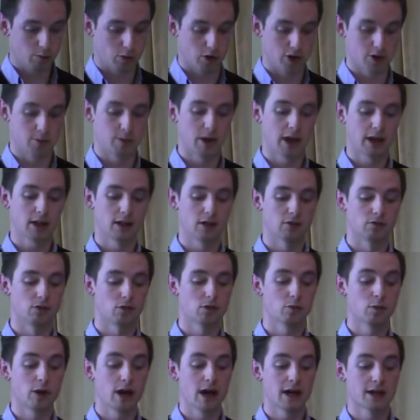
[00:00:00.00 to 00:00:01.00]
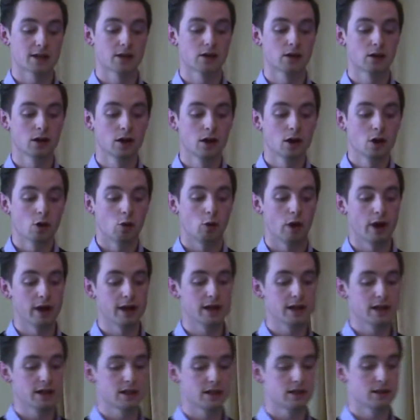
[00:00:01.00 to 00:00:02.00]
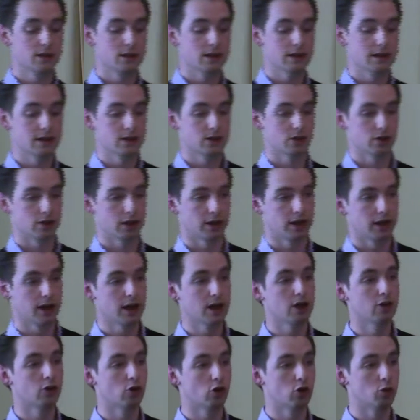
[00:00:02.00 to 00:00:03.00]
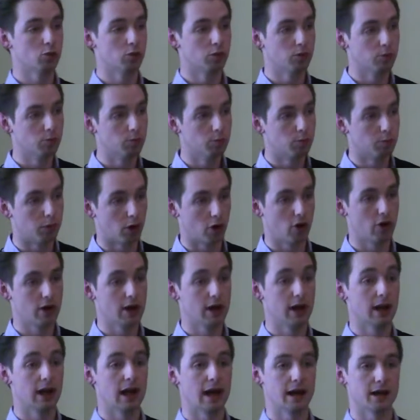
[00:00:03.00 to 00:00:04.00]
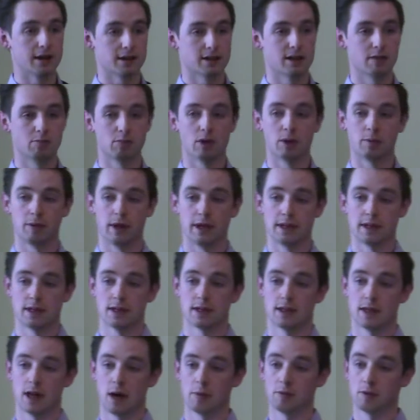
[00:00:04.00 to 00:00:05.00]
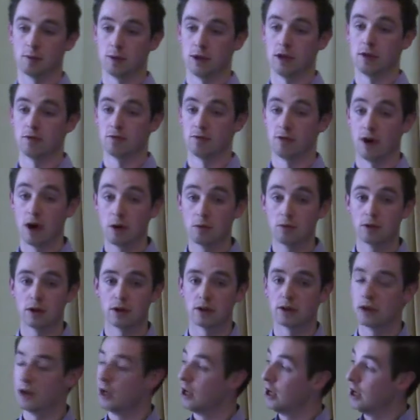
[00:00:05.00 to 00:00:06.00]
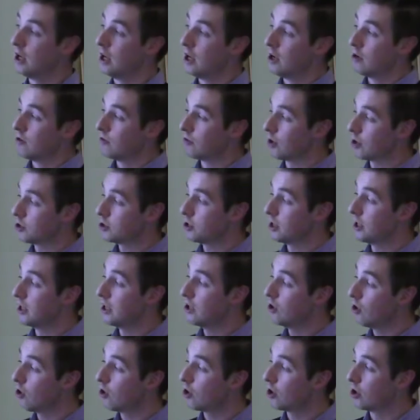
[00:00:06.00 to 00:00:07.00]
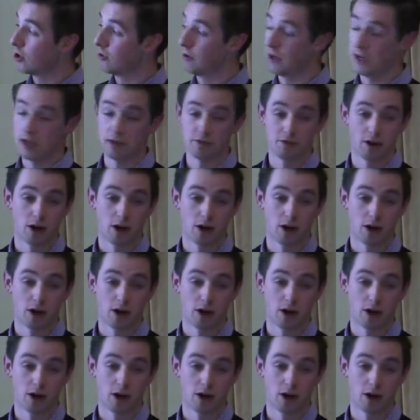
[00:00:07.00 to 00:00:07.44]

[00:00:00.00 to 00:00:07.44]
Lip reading: perspective. If we ask when these sort of kin group burial and assembly places stopped being founded, virtually none are really